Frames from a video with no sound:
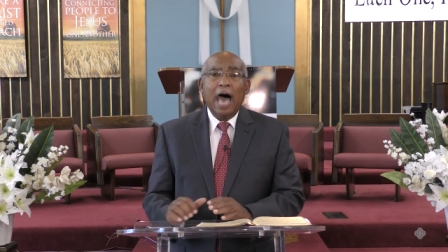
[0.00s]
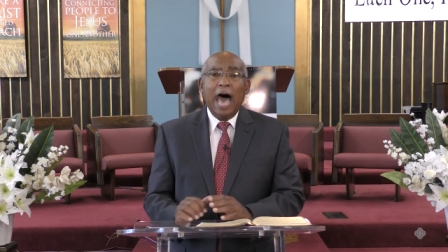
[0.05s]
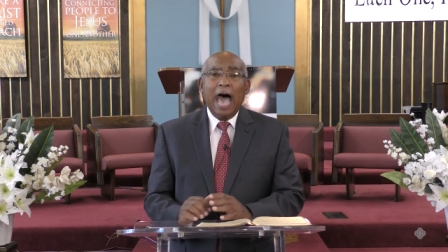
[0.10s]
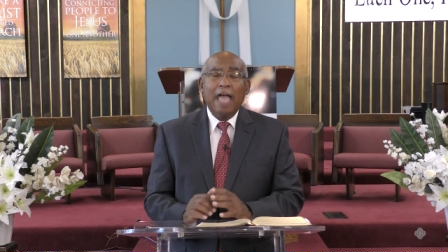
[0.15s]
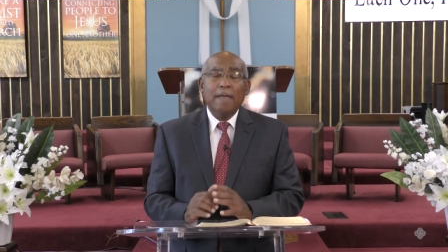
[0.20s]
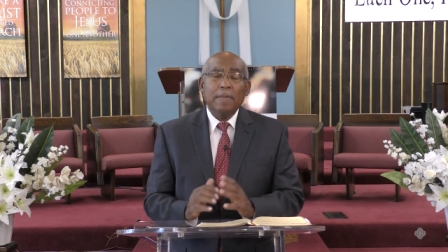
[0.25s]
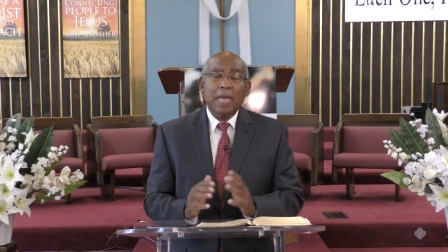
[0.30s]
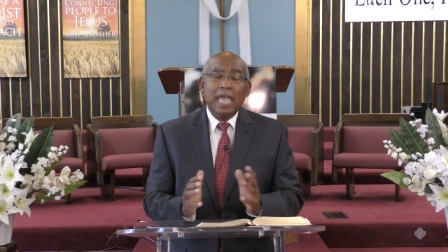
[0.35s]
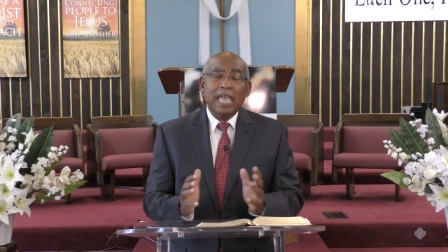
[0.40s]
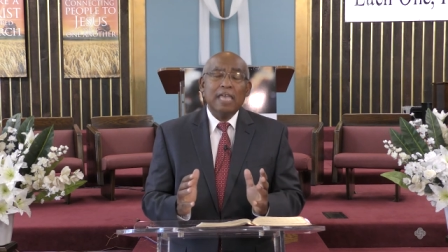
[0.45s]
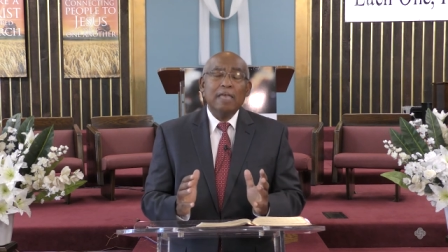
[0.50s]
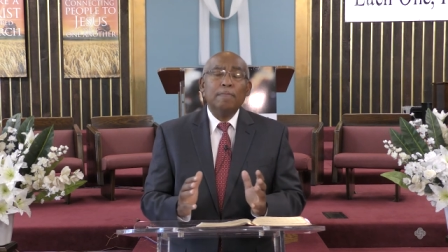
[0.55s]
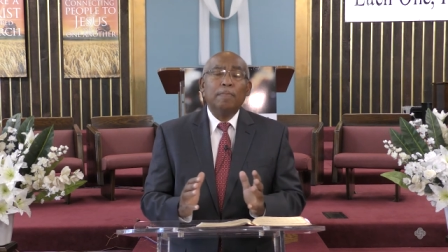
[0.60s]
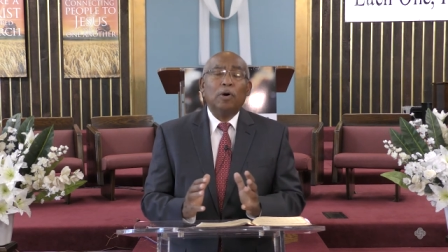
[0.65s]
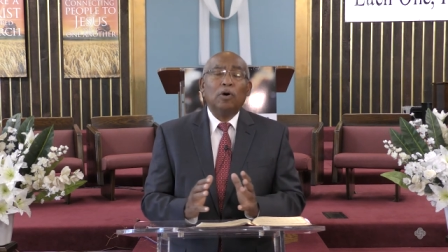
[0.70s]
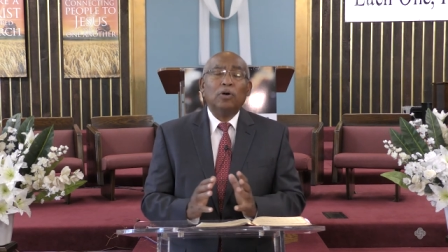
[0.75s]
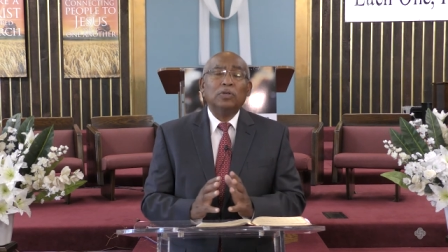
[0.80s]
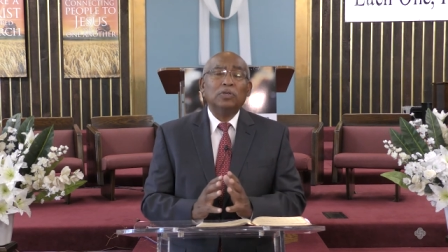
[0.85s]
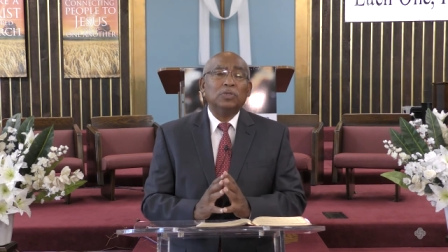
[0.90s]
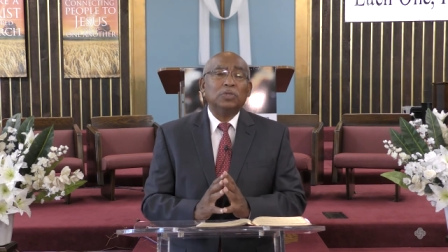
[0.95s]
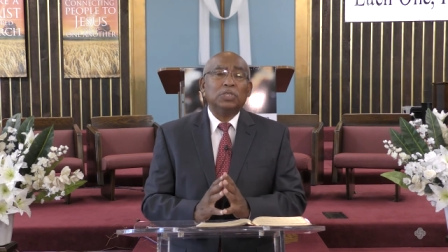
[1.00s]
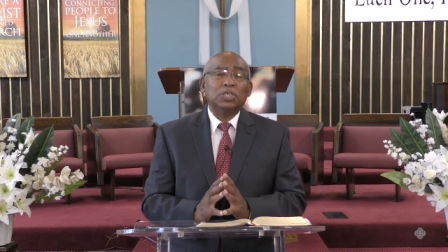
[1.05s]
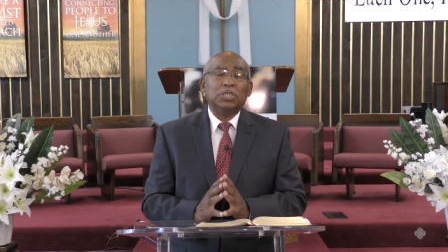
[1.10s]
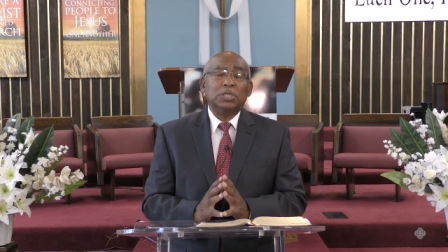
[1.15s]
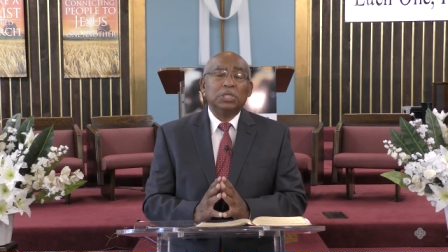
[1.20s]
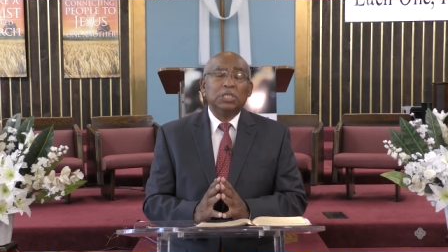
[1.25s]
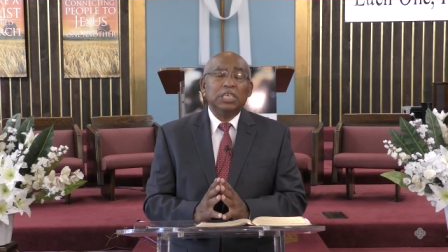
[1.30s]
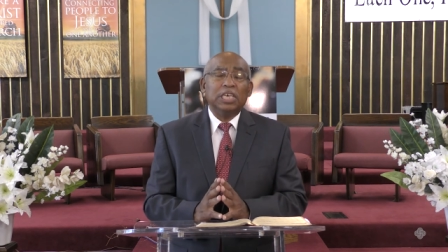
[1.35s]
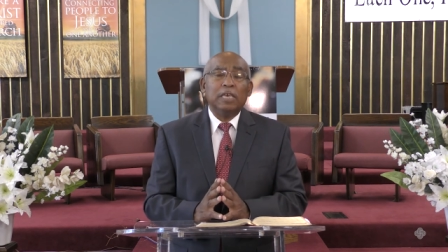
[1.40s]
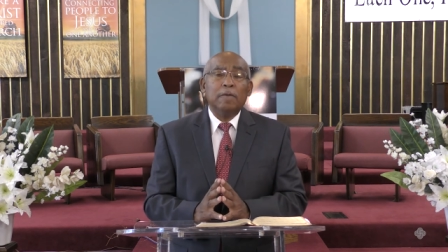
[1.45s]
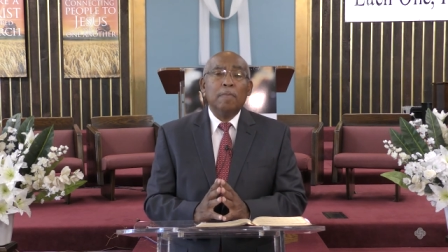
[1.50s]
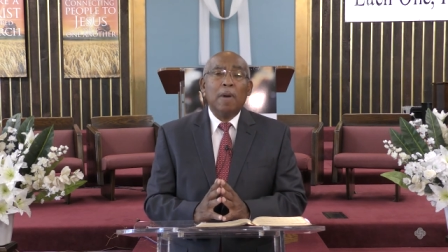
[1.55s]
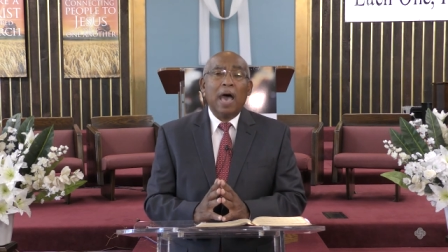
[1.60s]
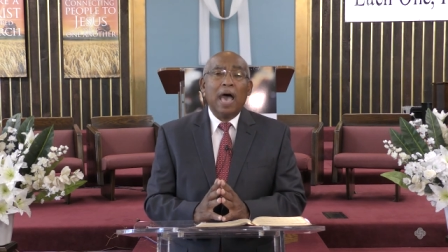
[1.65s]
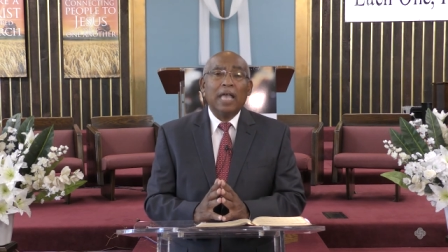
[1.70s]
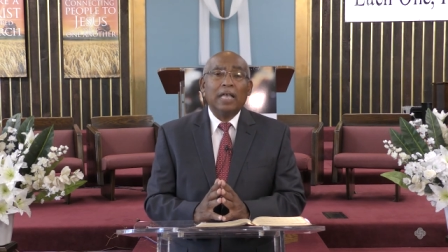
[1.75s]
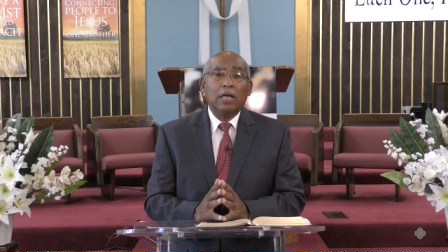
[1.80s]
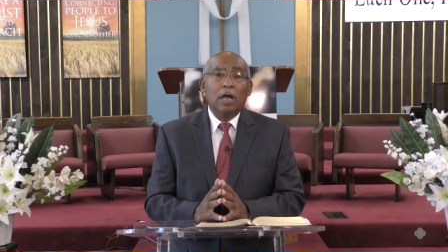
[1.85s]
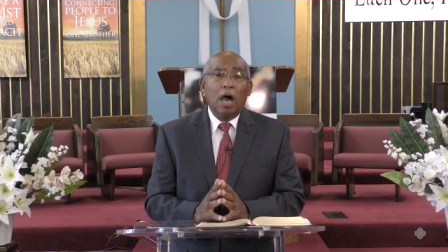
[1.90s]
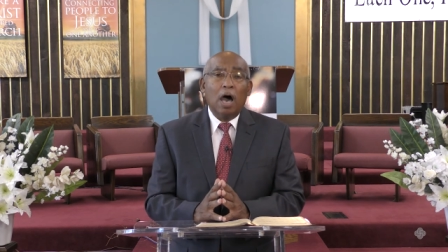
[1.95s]
I'm able to see
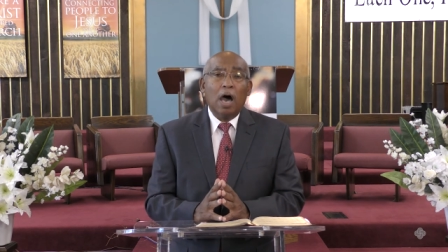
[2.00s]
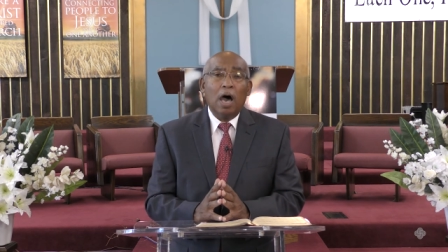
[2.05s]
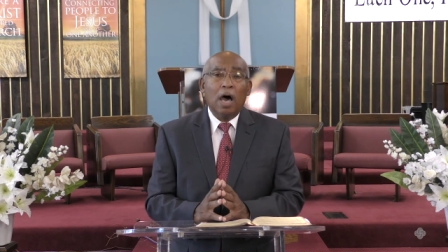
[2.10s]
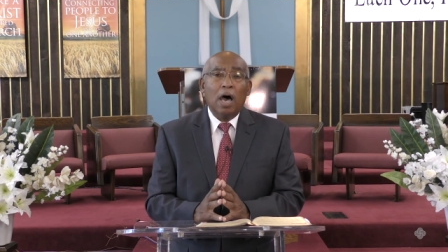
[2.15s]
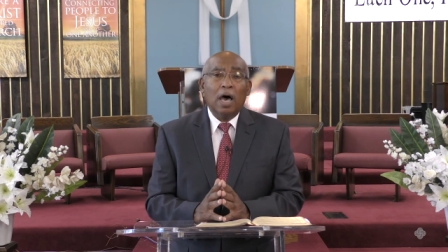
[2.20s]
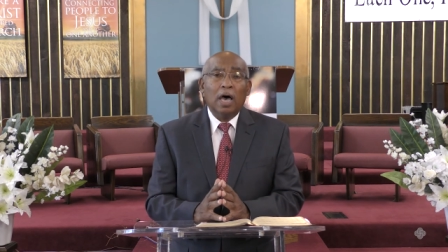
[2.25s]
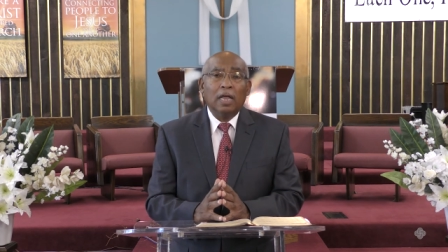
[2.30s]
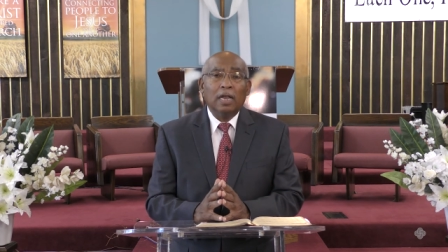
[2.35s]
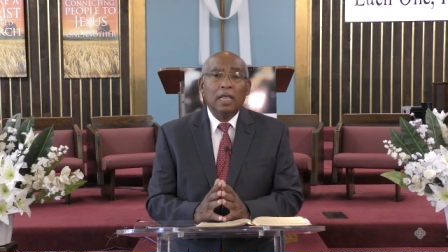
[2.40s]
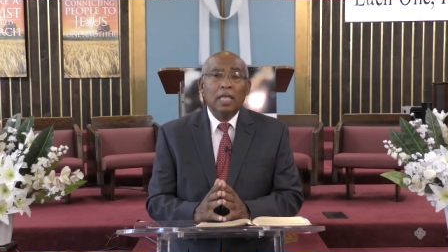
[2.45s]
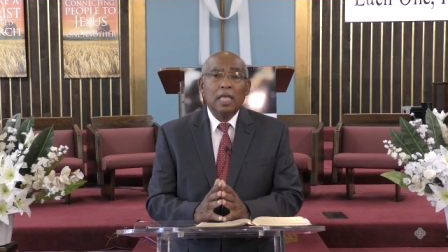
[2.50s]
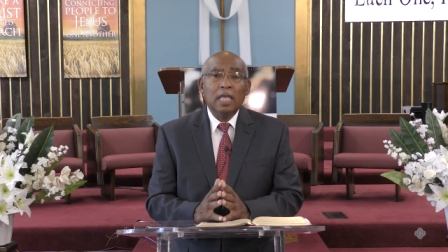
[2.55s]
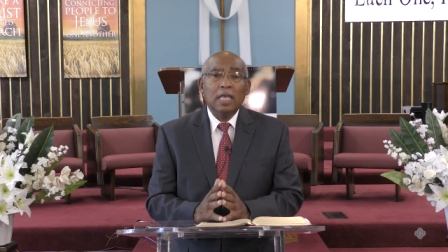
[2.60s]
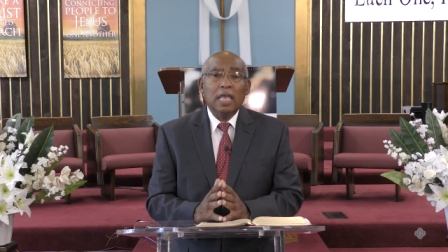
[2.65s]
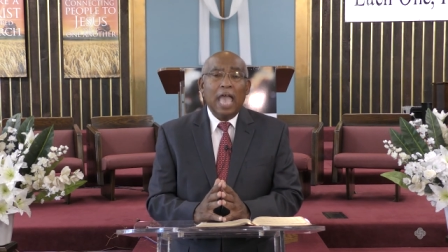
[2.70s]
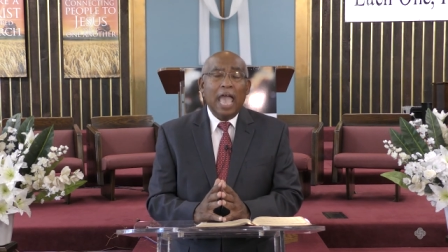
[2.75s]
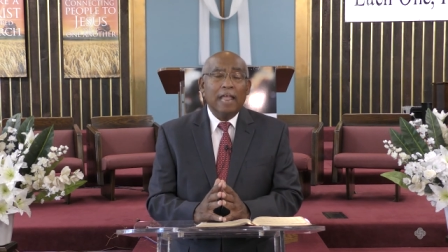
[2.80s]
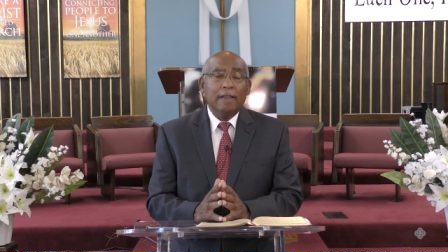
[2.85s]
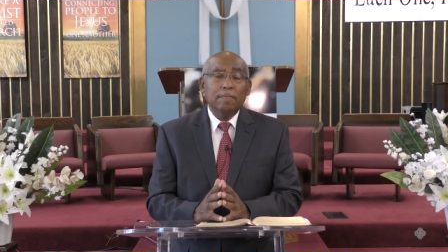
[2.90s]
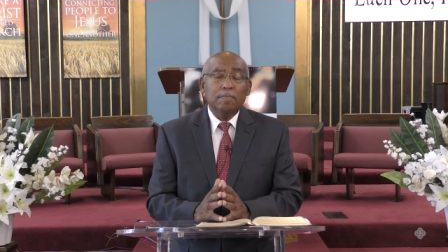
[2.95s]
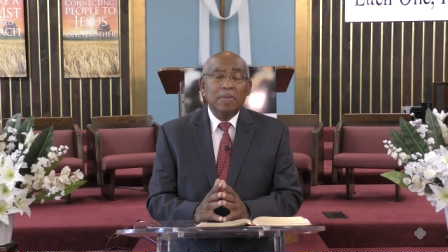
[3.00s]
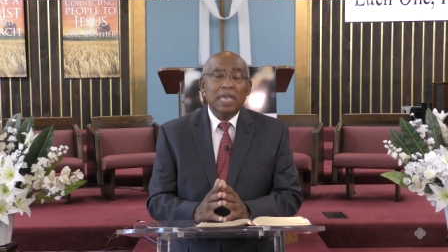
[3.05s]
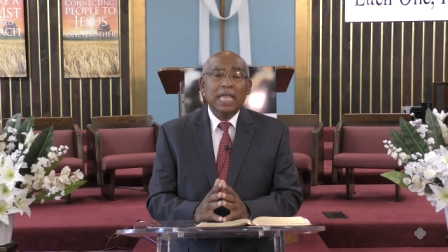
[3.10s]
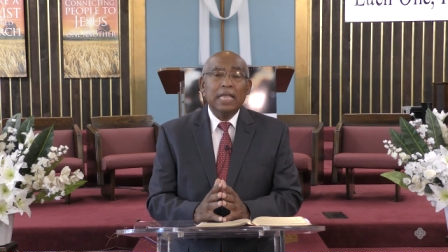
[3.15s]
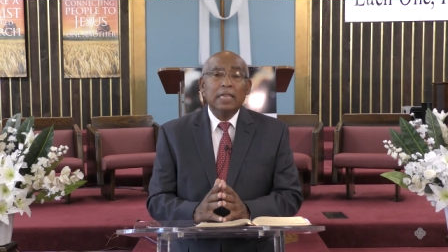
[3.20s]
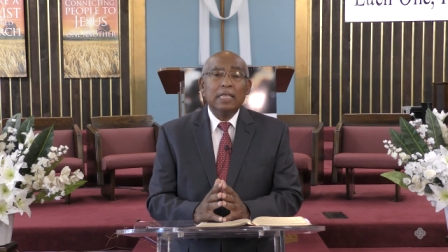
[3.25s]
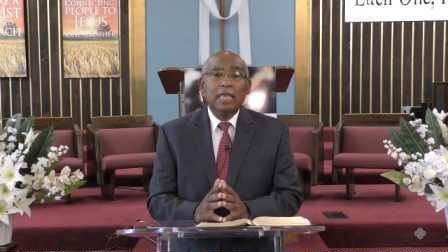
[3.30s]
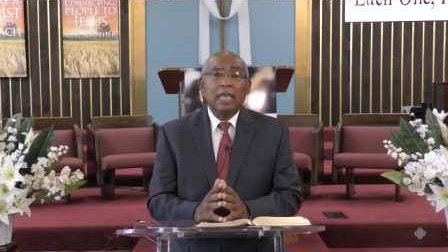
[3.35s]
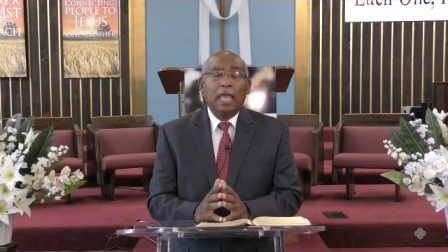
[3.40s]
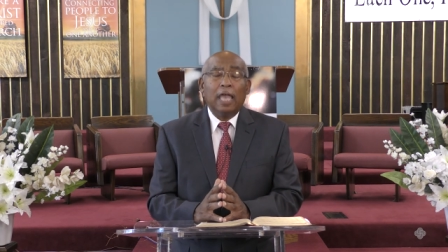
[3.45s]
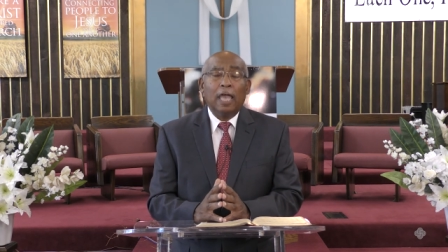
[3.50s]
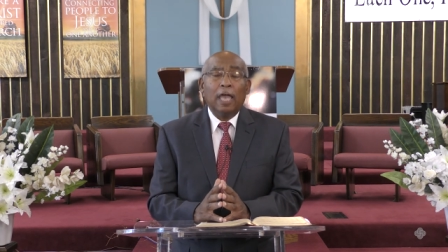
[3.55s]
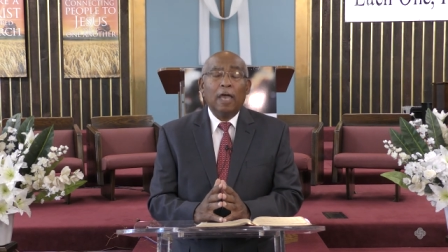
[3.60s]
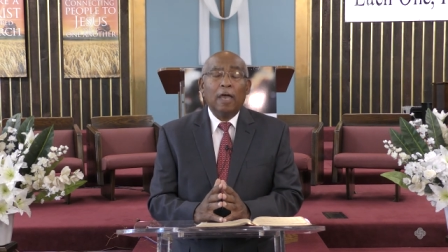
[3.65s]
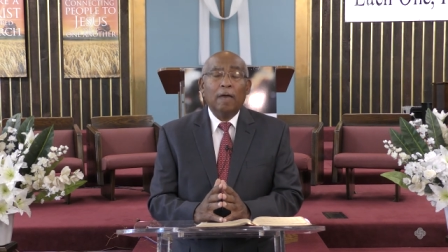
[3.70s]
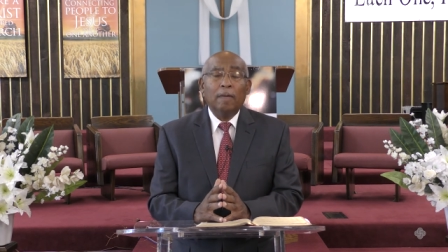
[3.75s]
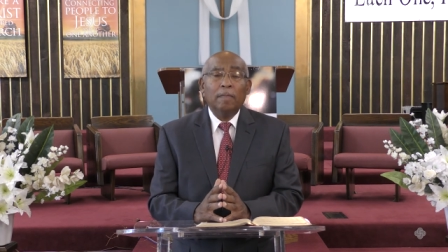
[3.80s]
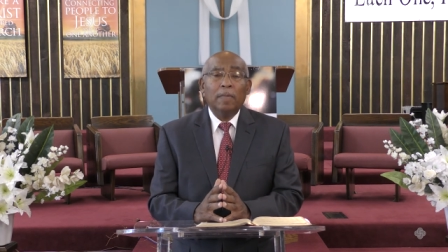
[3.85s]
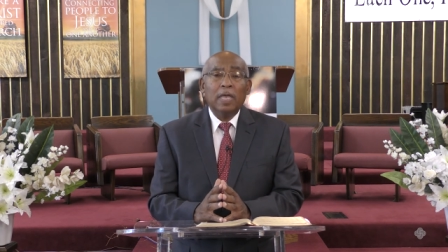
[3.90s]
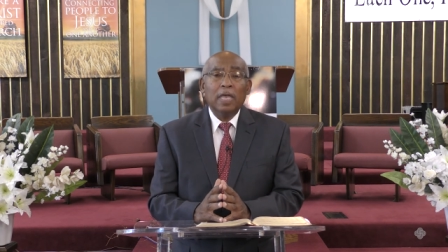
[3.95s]
my God and meet Him